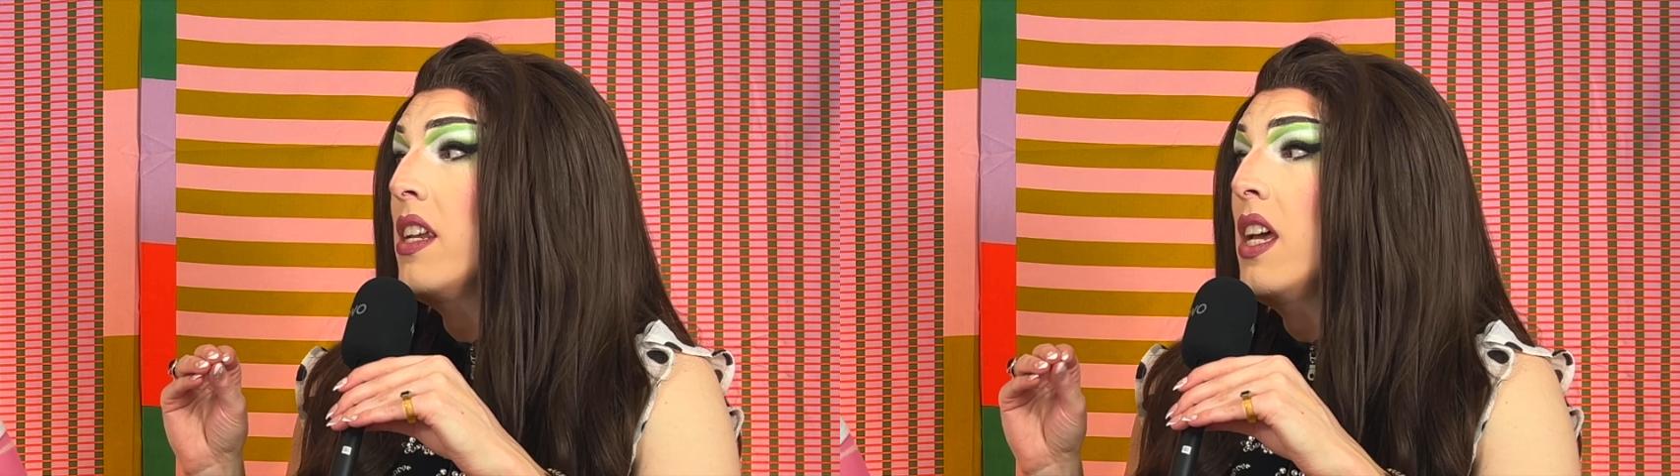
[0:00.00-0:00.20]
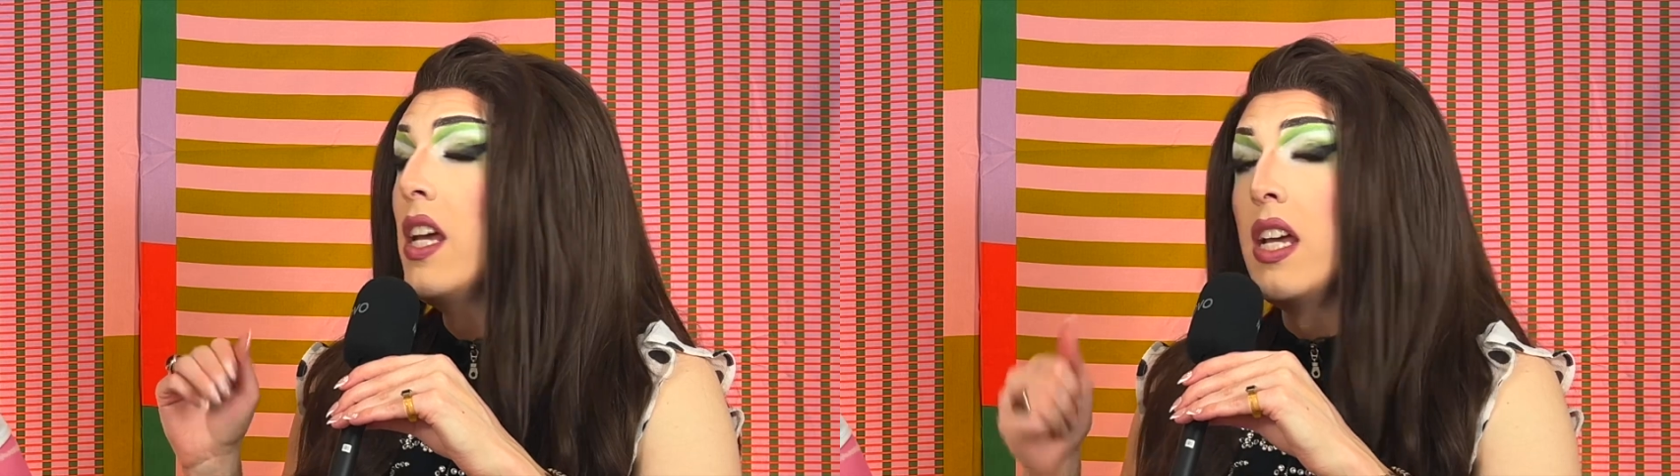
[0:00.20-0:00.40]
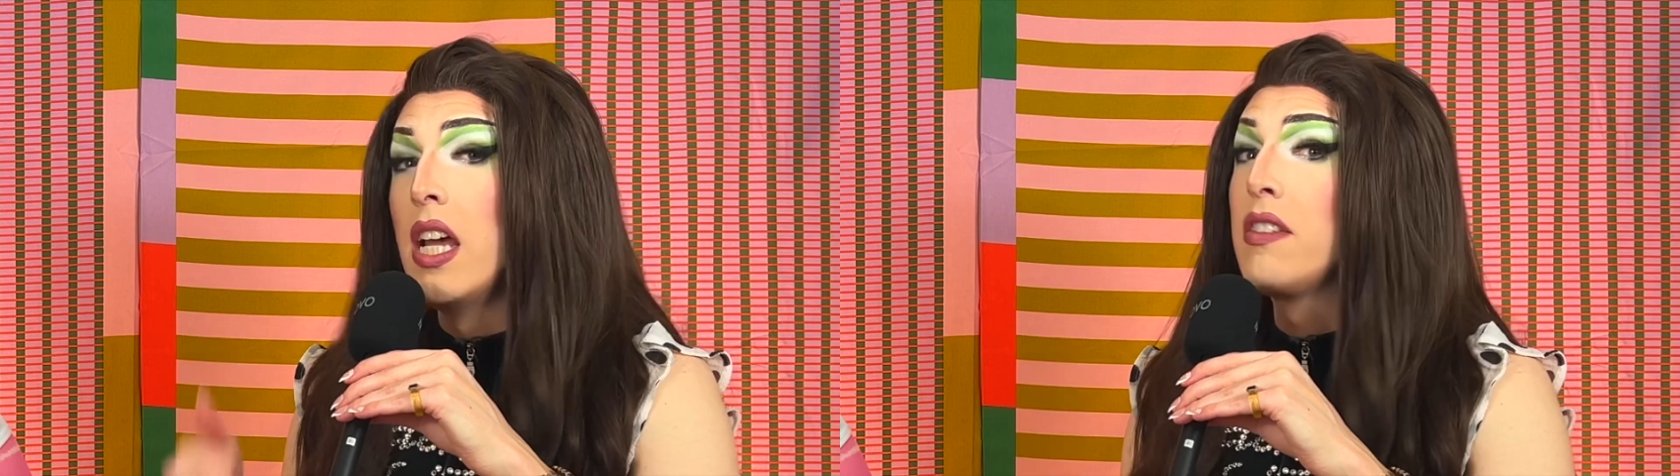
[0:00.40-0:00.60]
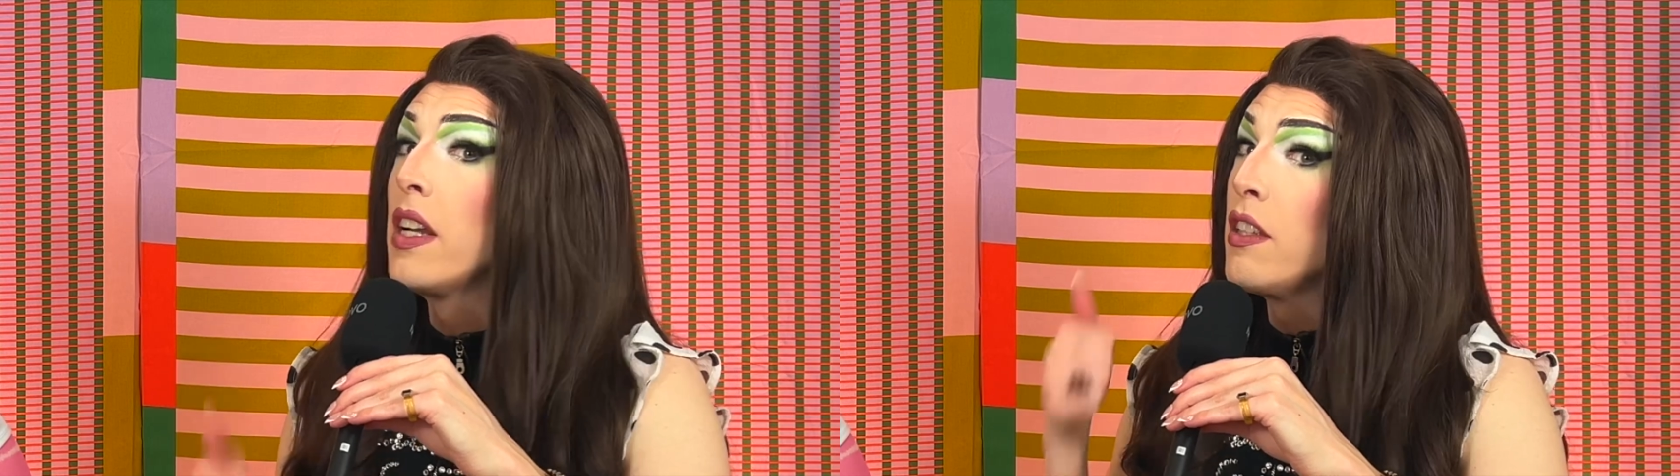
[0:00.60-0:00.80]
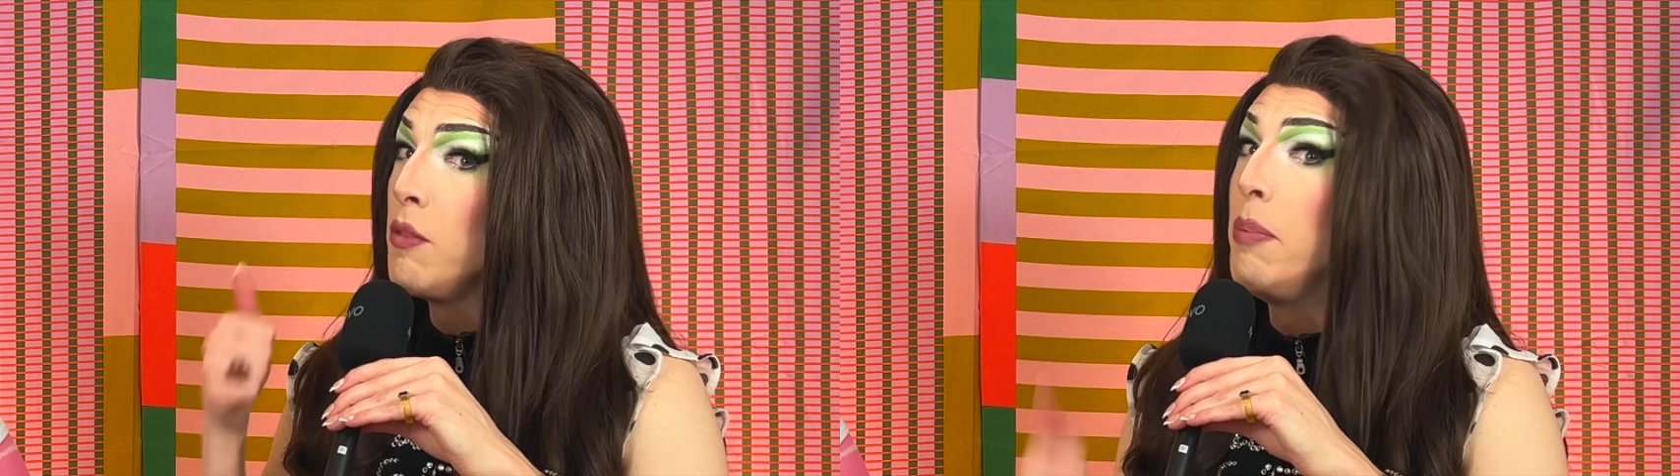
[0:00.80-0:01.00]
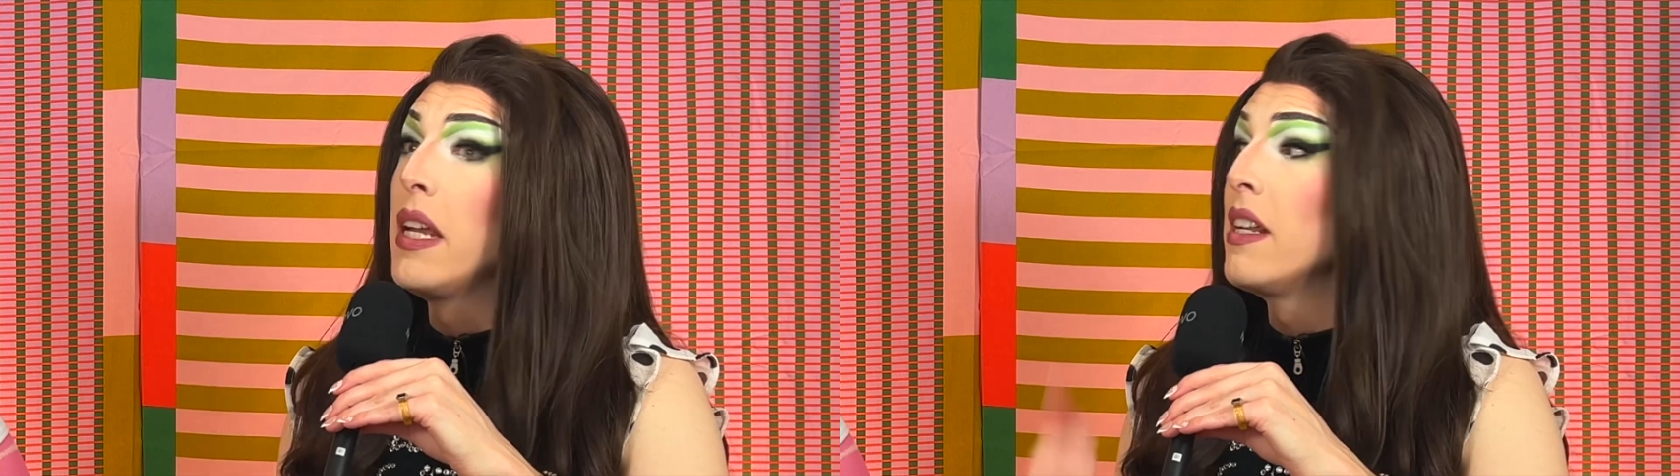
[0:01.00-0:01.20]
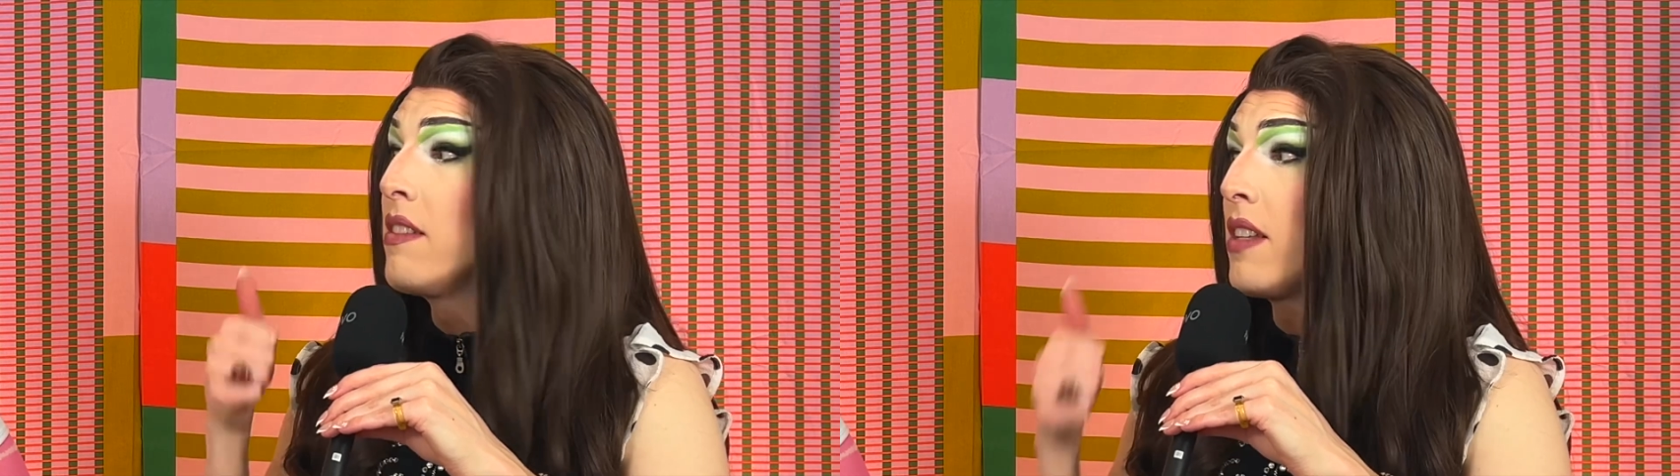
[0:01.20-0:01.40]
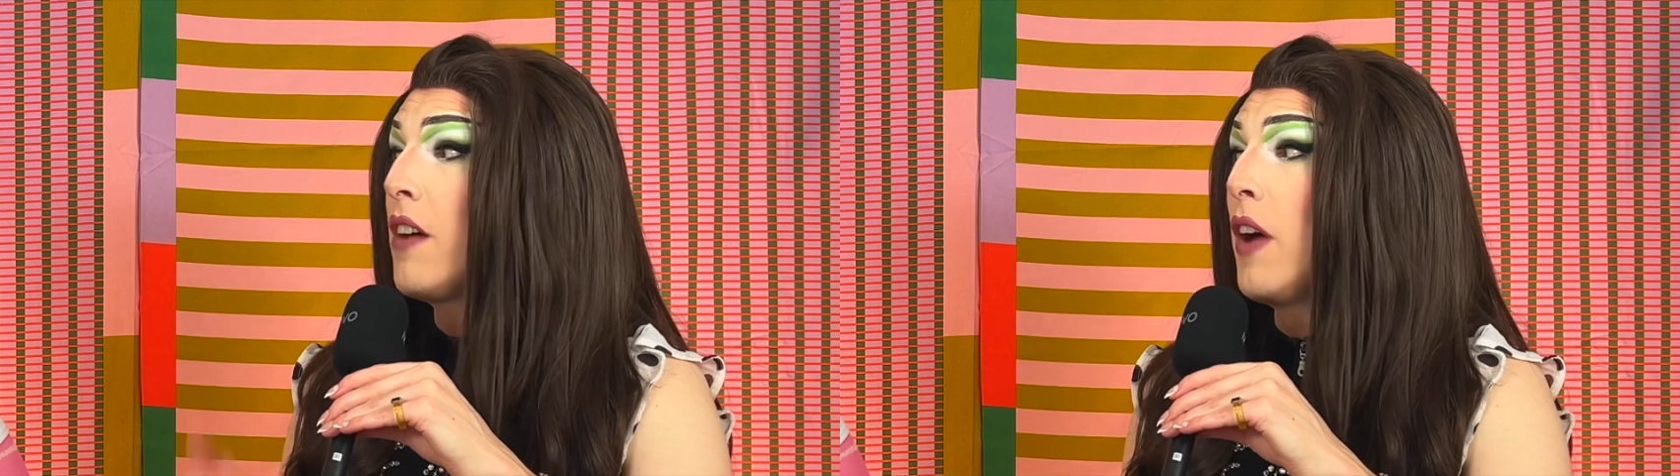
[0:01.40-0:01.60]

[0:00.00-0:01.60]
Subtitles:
it's going to speed stuff